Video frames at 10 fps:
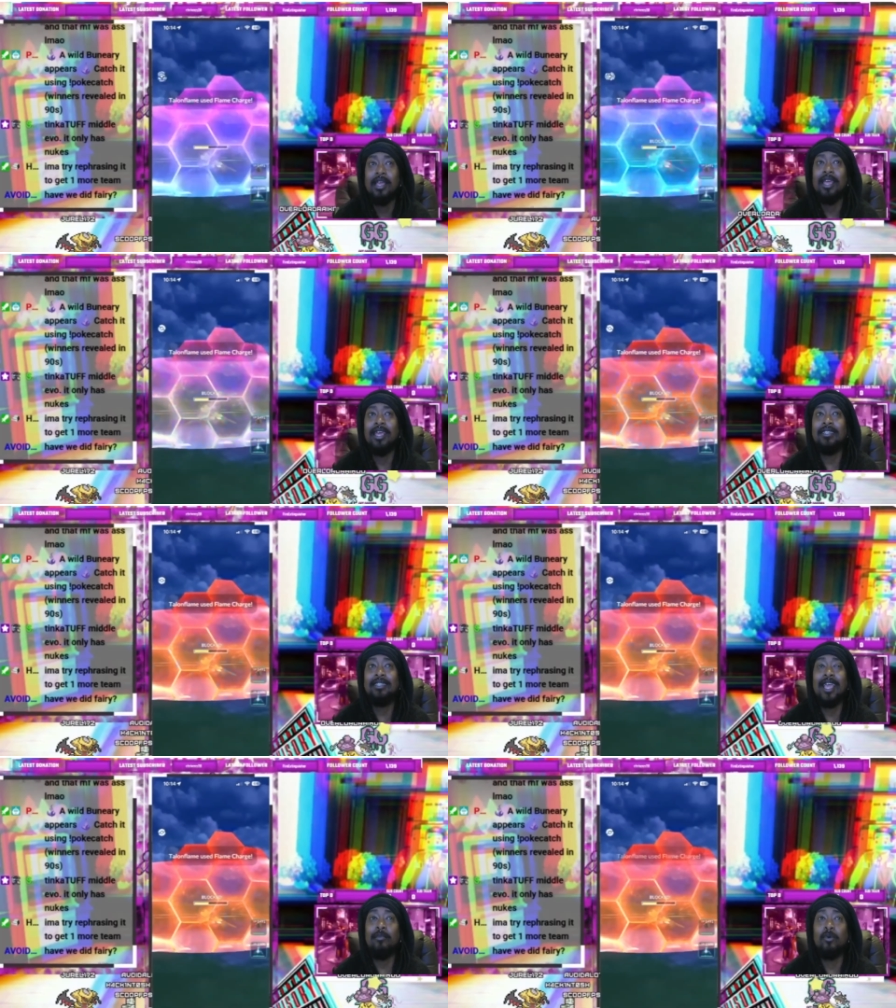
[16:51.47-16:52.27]
is
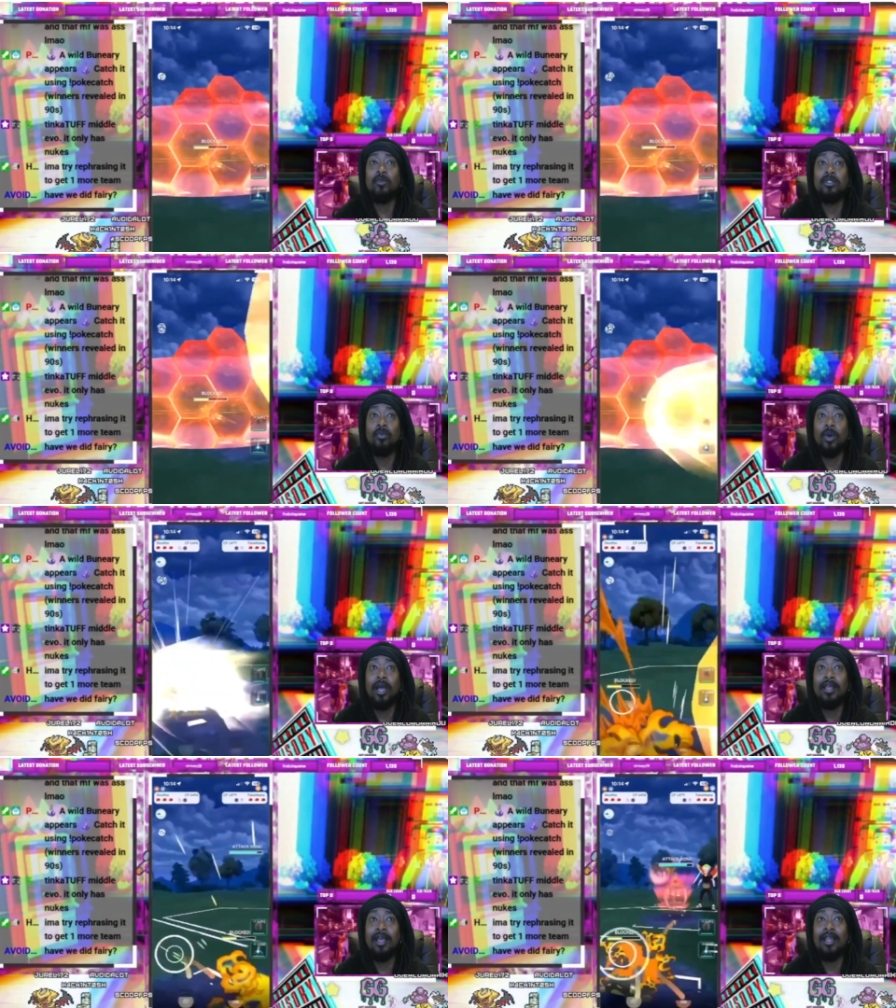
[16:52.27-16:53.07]
able to
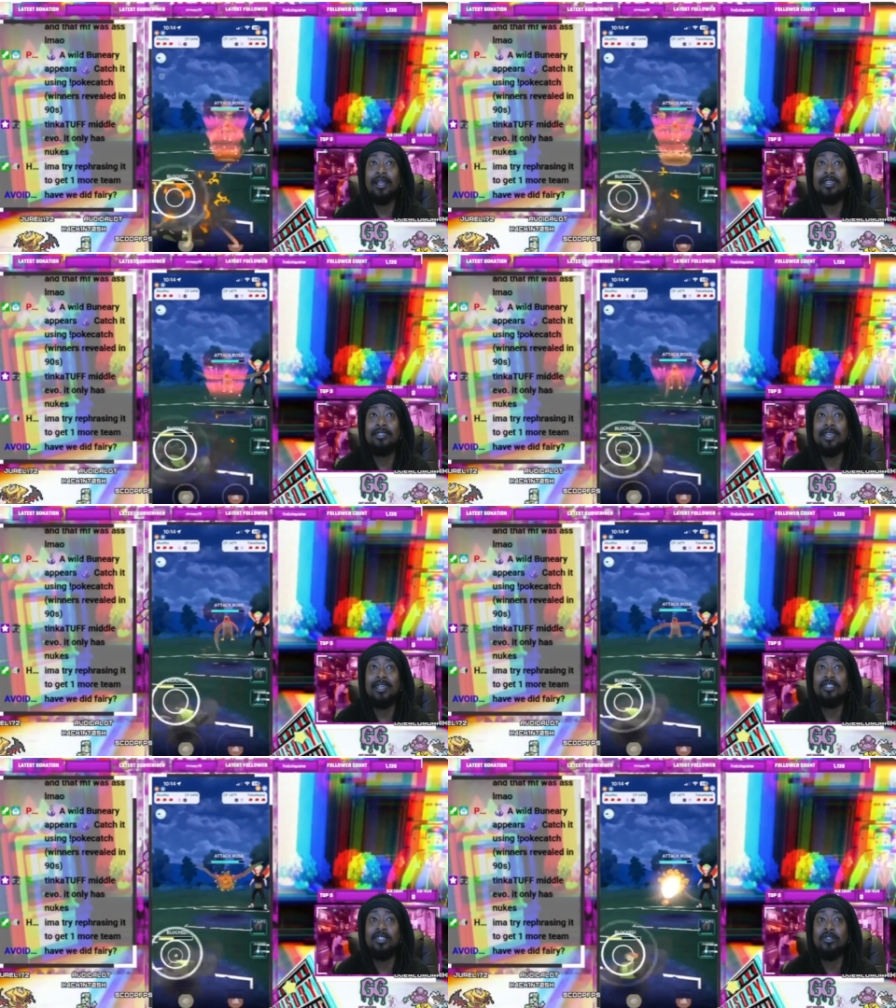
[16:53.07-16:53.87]
at least get
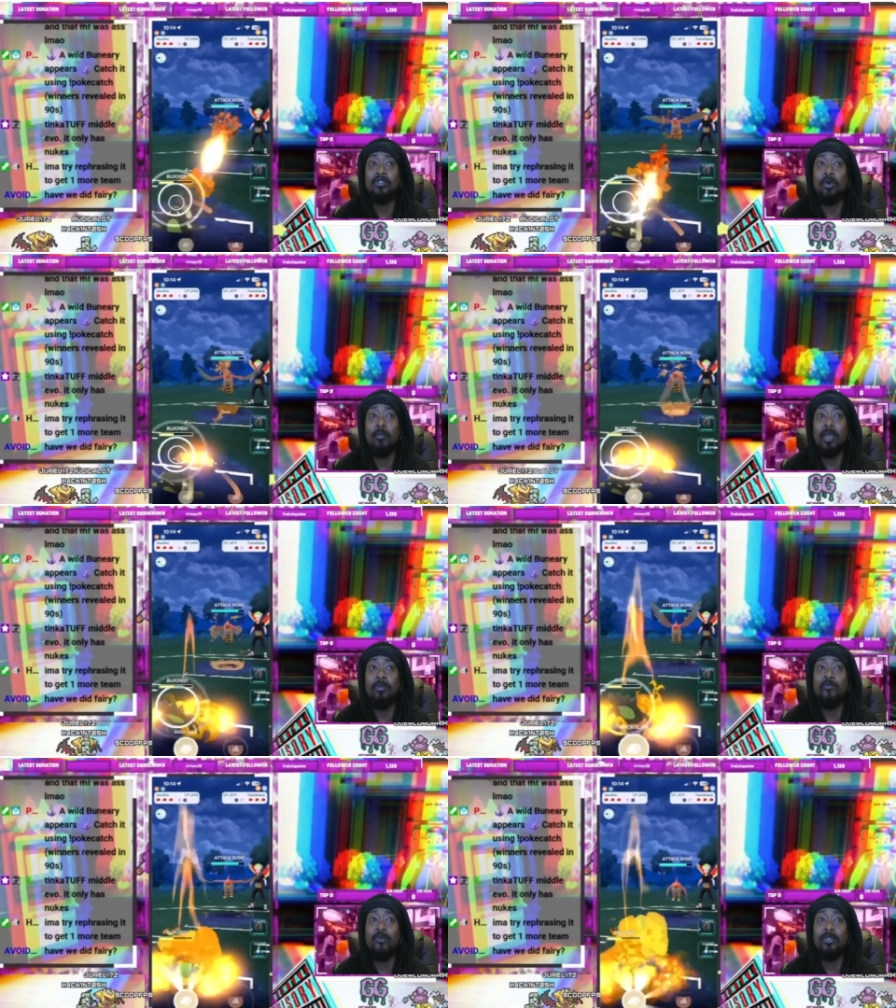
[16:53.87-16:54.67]
shields or maybe
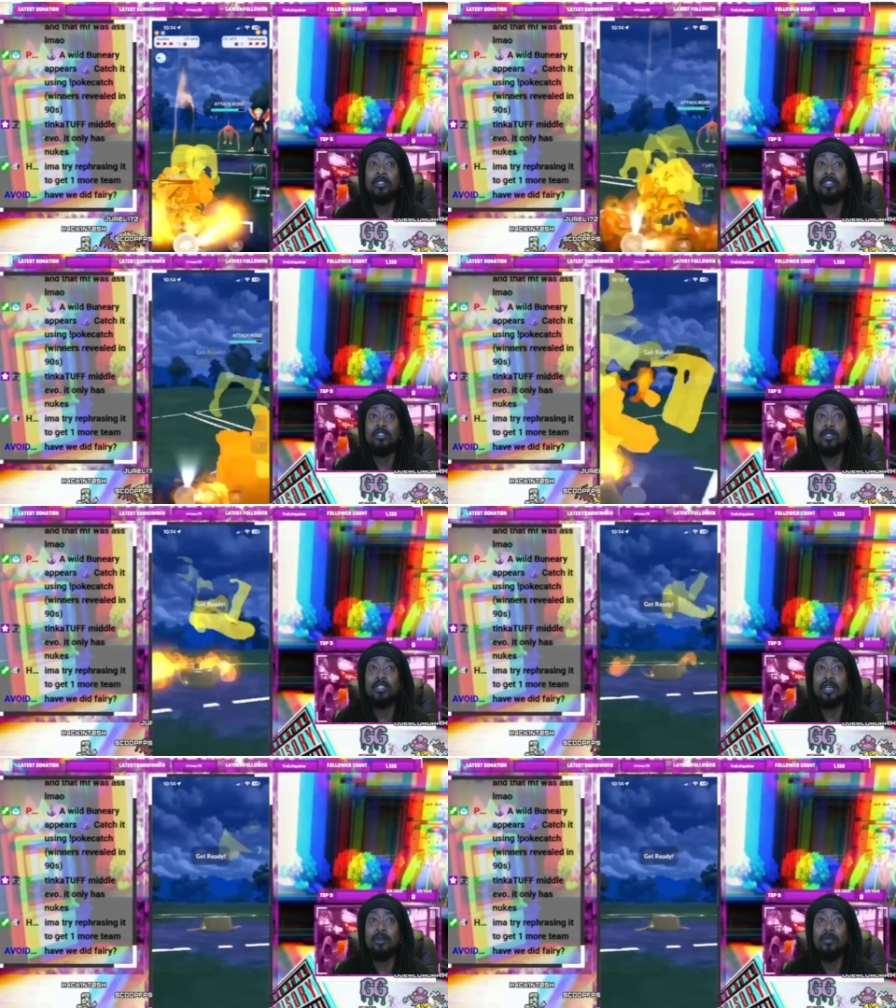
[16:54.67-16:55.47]
force it to switch
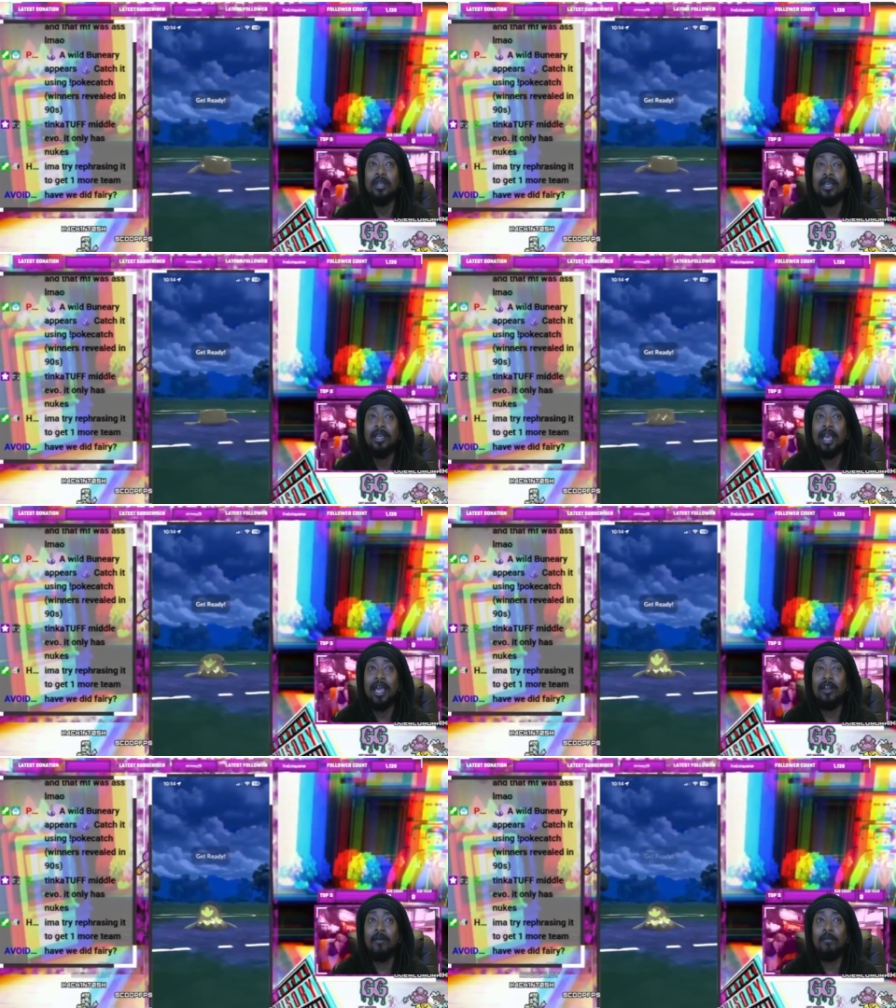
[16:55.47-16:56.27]
out. And
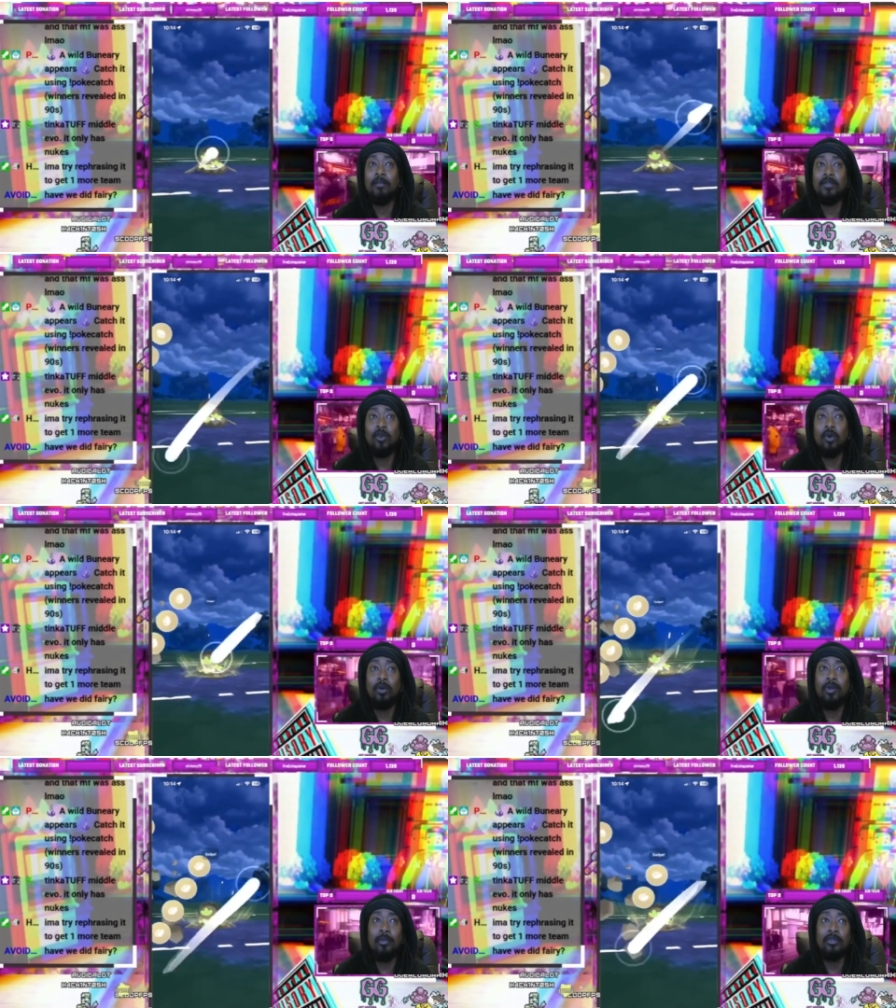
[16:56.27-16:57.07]
so on
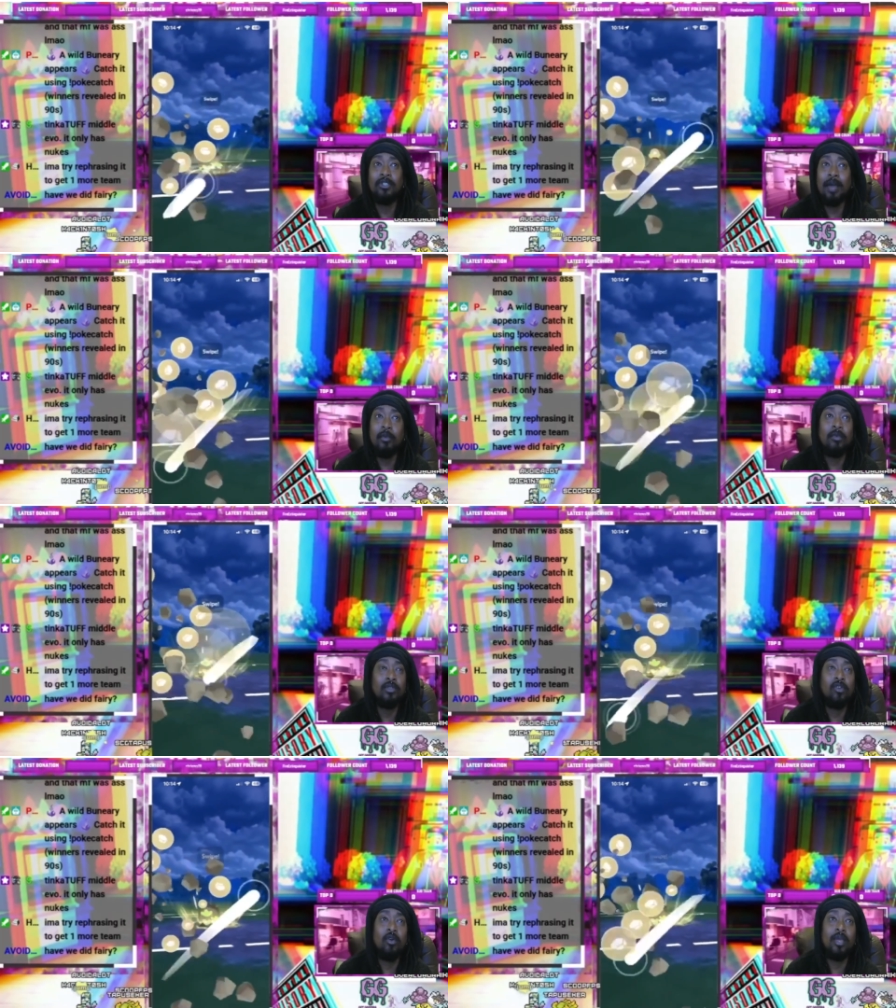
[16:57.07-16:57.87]
proper timing, we're
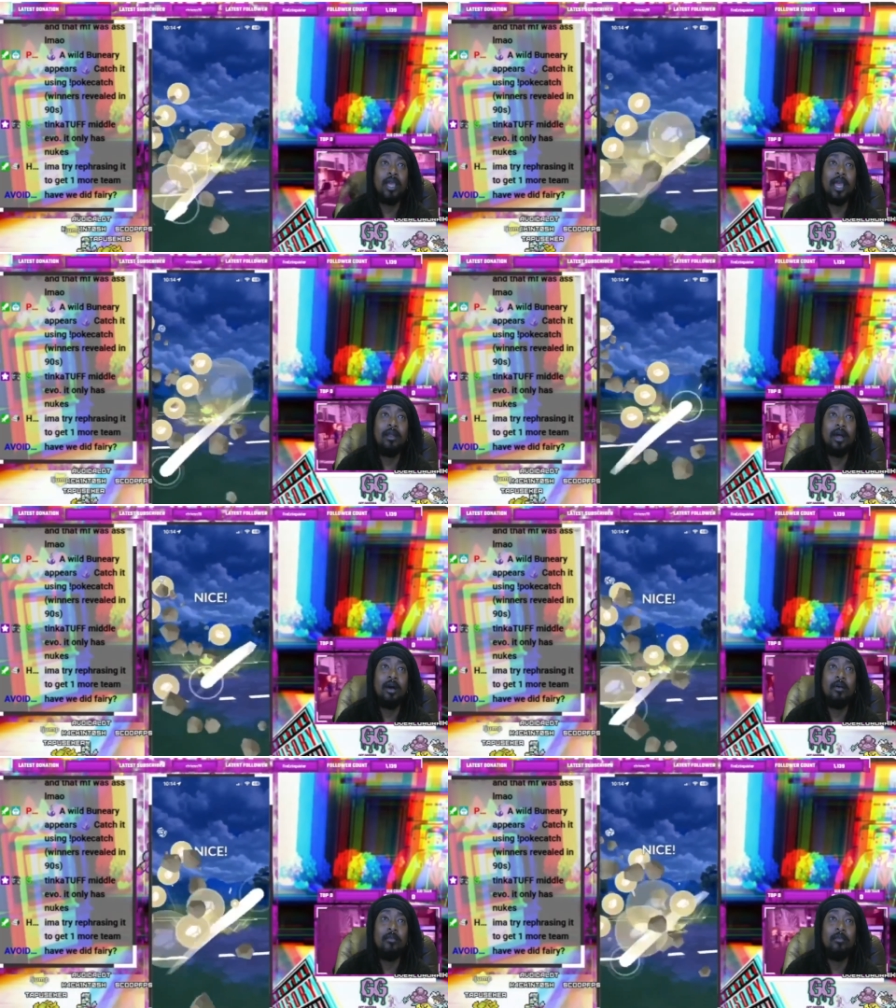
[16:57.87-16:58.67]
throwing, and
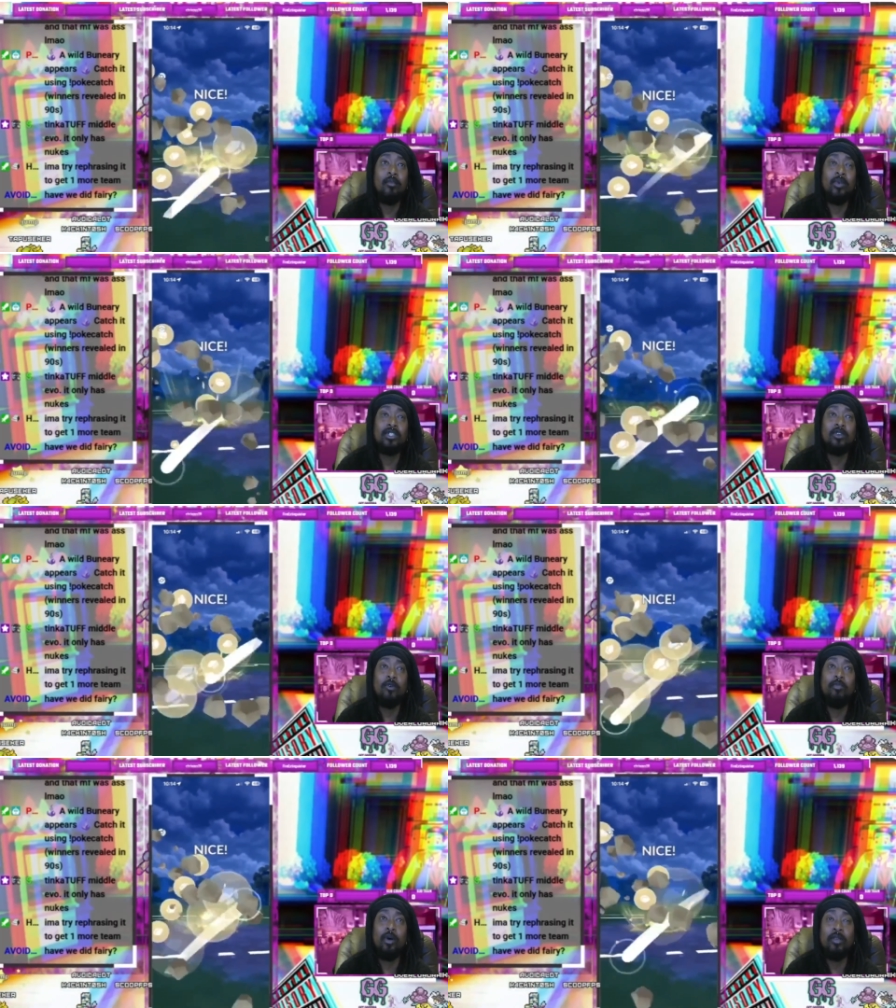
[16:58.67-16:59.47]
we're so
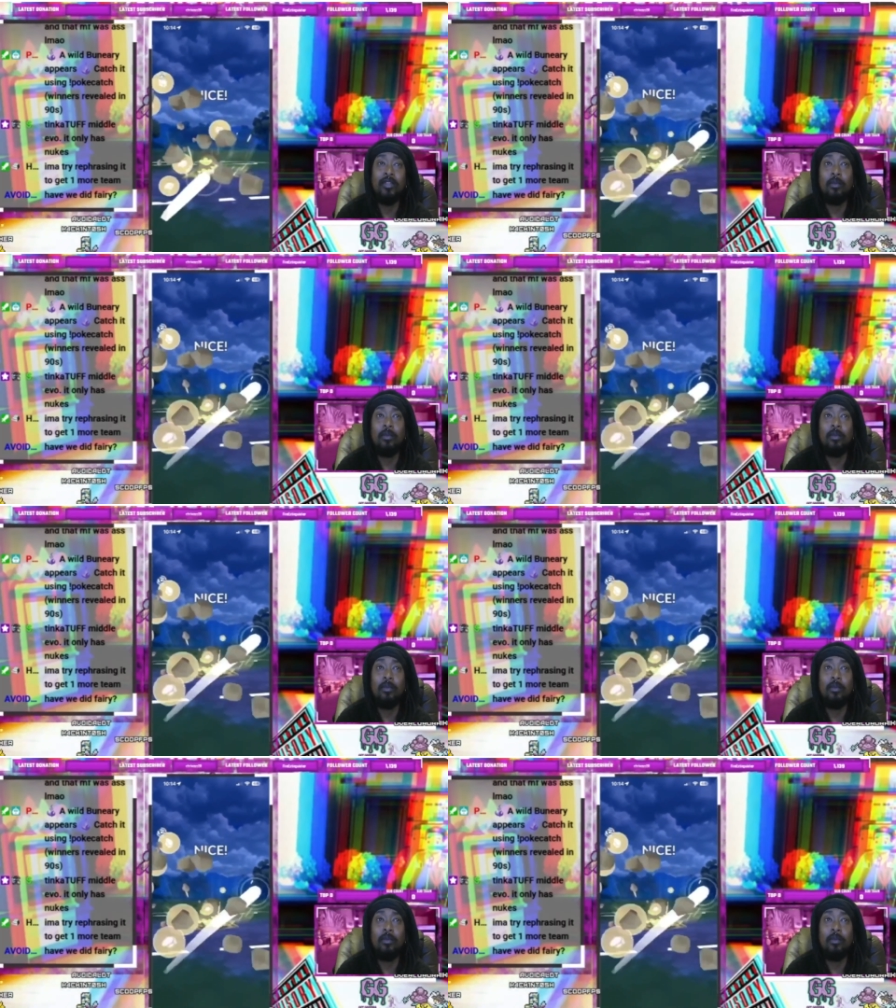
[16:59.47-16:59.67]
bulky that we're